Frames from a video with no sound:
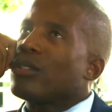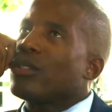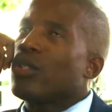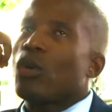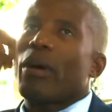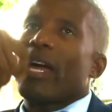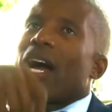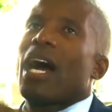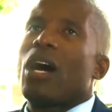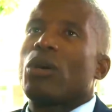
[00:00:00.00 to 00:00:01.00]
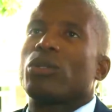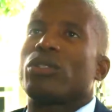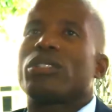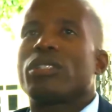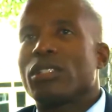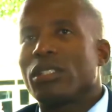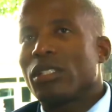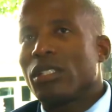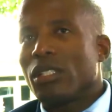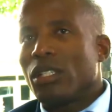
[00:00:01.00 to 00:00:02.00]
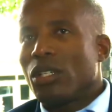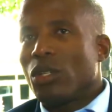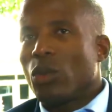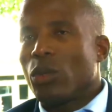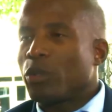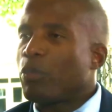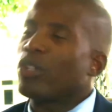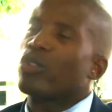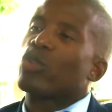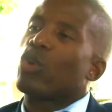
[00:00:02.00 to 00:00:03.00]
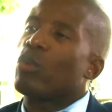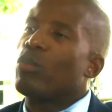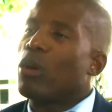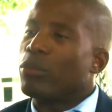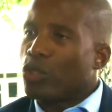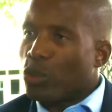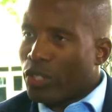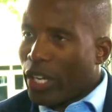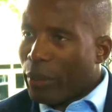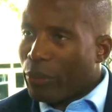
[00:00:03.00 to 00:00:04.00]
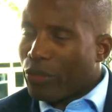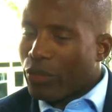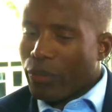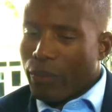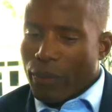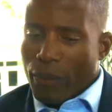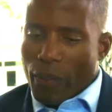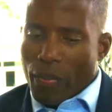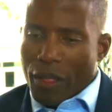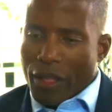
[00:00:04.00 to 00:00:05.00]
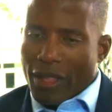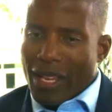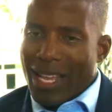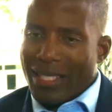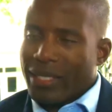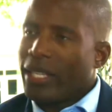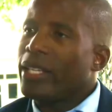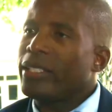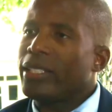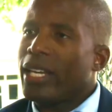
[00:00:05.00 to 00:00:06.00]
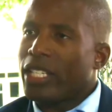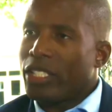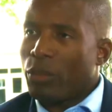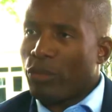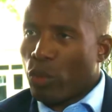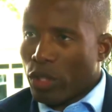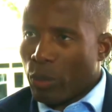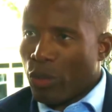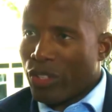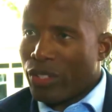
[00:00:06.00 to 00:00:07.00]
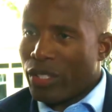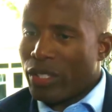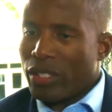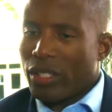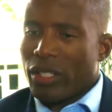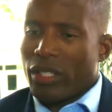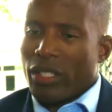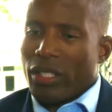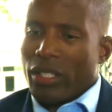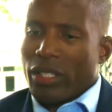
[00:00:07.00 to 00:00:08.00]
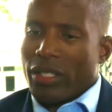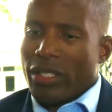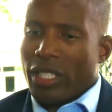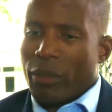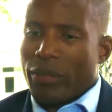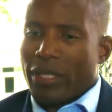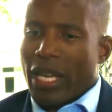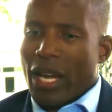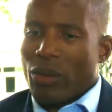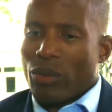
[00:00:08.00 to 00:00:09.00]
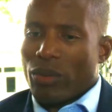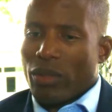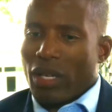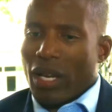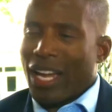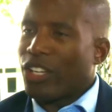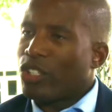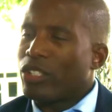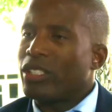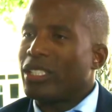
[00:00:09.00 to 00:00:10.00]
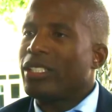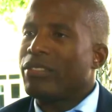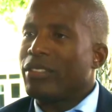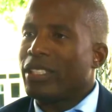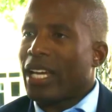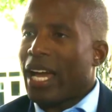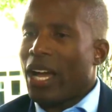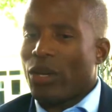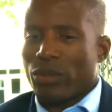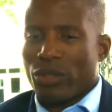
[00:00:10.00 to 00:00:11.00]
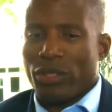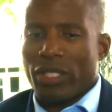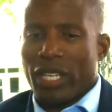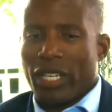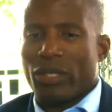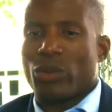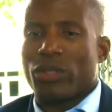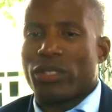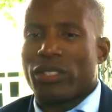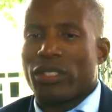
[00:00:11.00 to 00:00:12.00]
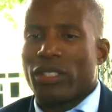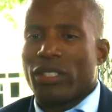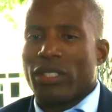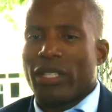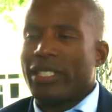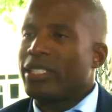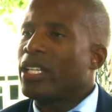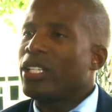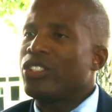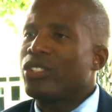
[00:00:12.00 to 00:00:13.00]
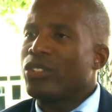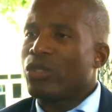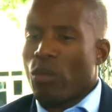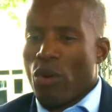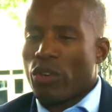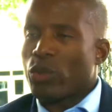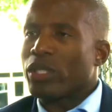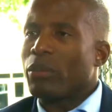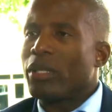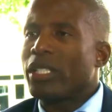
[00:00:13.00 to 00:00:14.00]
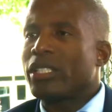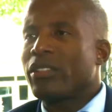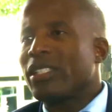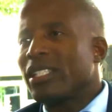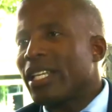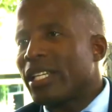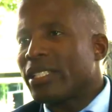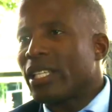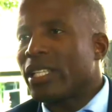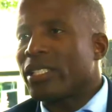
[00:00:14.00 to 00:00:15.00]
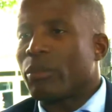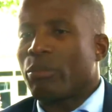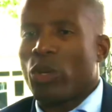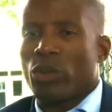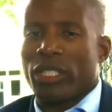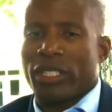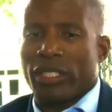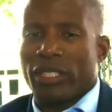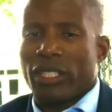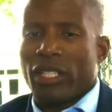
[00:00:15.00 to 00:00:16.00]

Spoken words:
You know, my house was patrol bombed 2 times. The last 10 days before the president stepped down, I couldn't leave in the house. Today it was the intelligence, tomorrow it was the military, the next day it's the police.